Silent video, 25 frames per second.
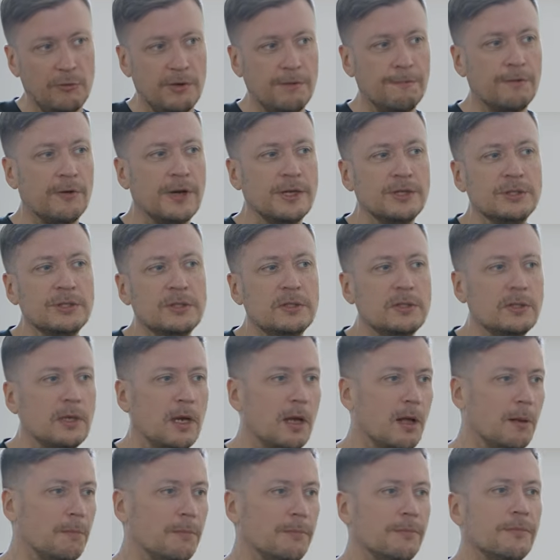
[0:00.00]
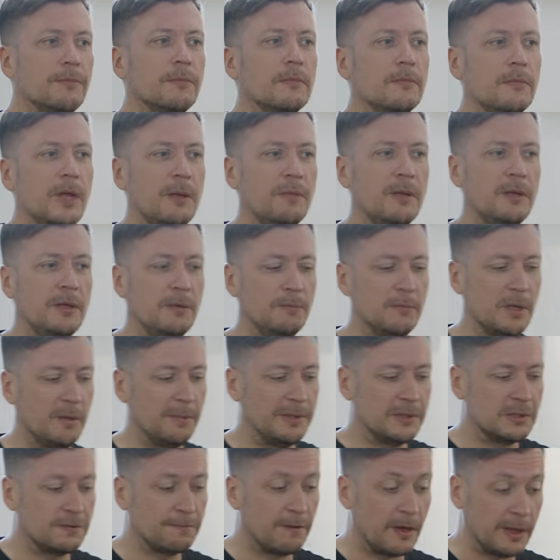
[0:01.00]
refreshed, maybe
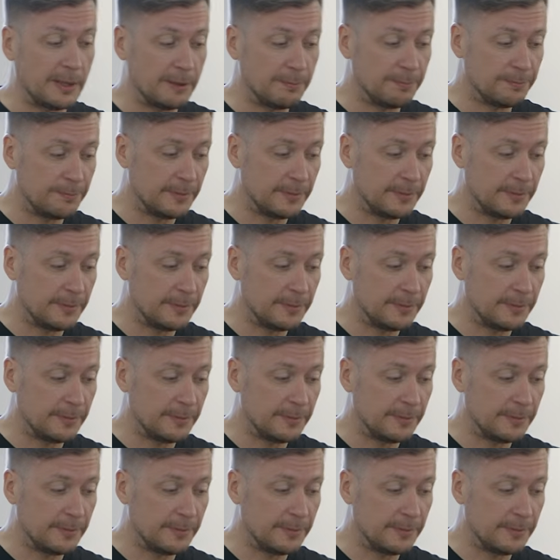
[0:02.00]
it's fine